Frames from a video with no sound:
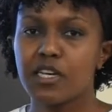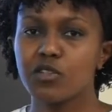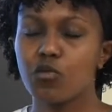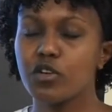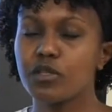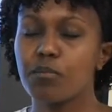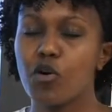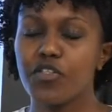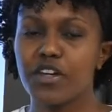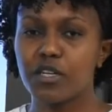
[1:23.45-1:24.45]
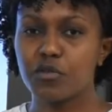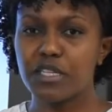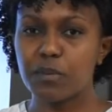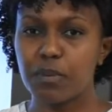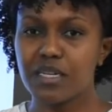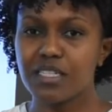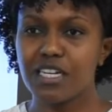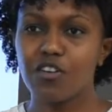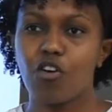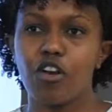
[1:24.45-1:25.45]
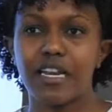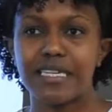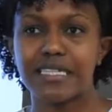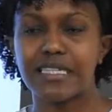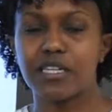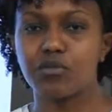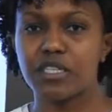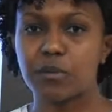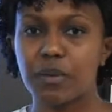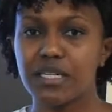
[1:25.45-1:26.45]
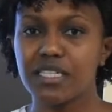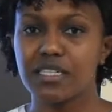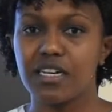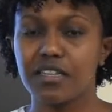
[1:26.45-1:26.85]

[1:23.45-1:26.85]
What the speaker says: it was more than we expected or less than we expected,